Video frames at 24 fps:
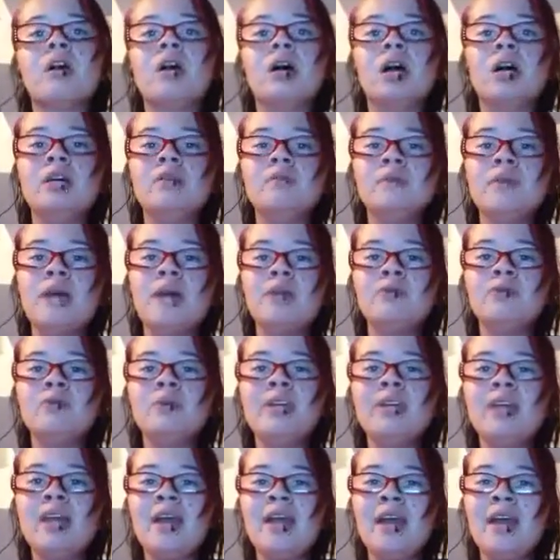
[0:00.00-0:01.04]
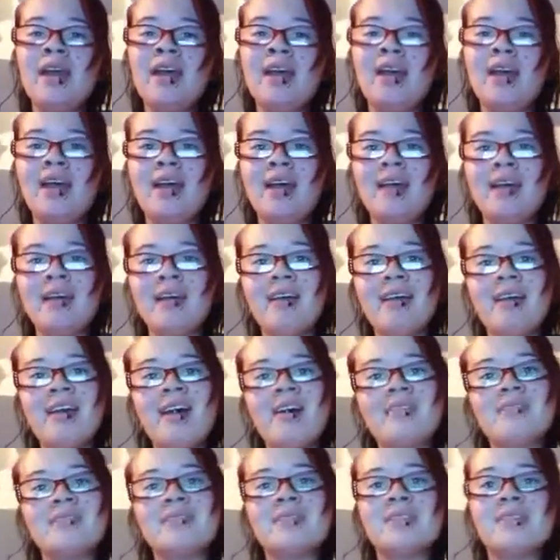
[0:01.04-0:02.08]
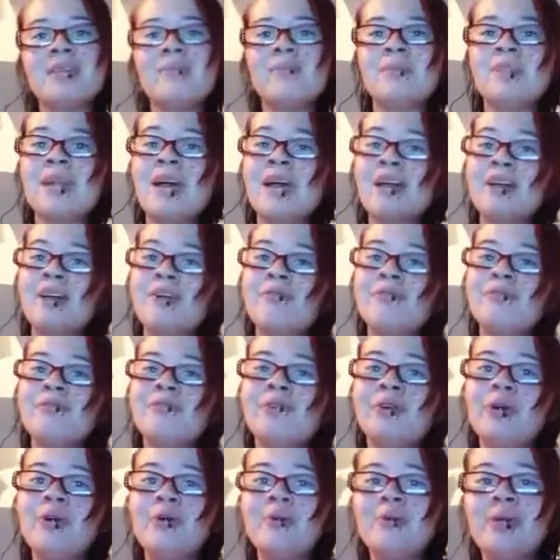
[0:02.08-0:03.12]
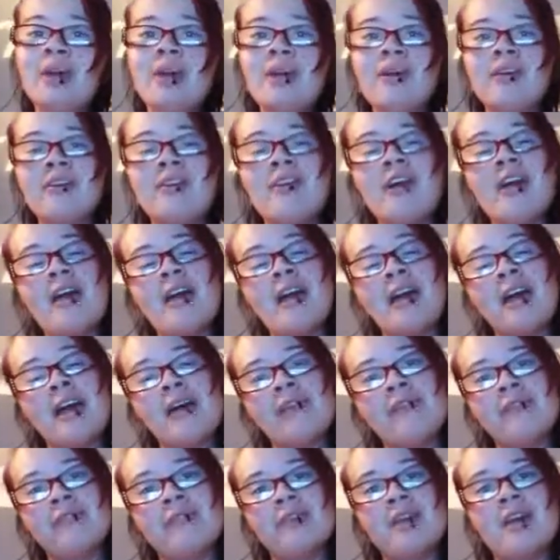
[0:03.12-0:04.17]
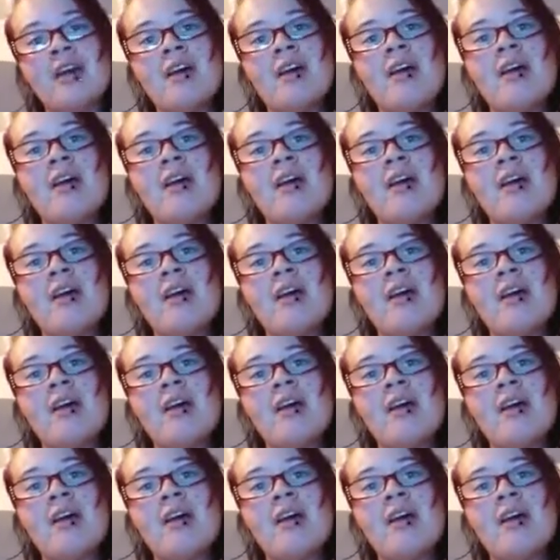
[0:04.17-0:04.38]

And that we had will seem like a photograph.